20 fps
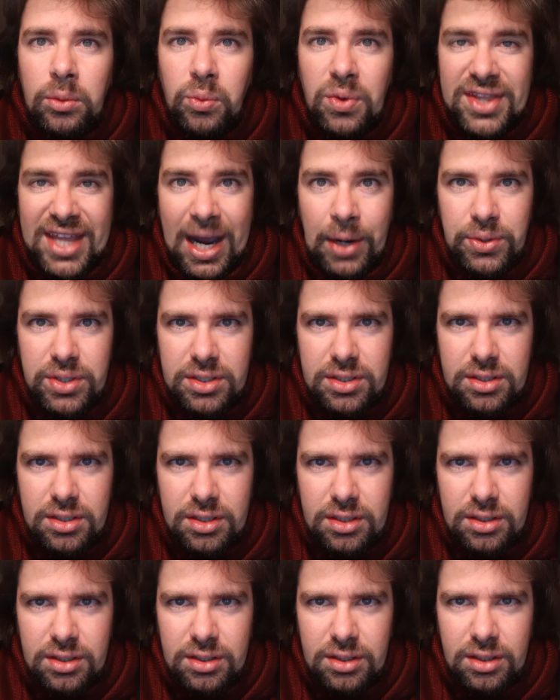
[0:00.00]
Without
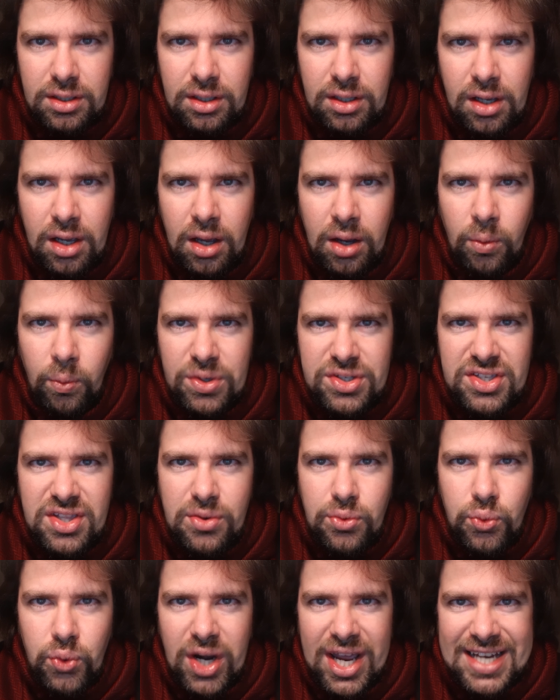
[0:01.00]
was
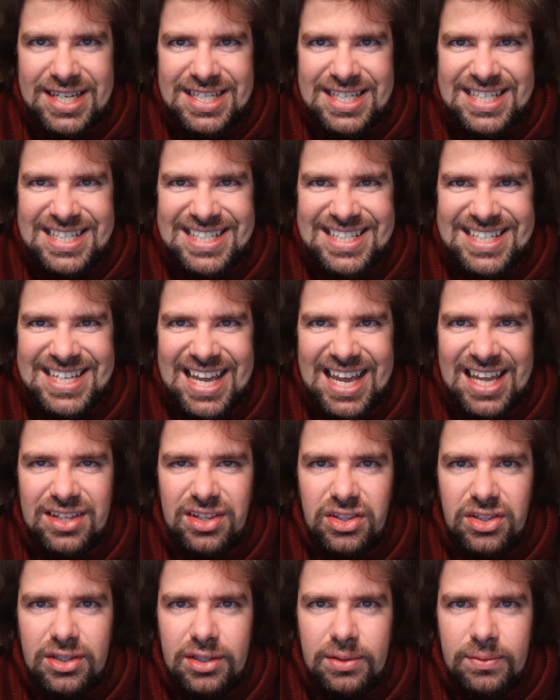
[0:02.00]
the Red Death.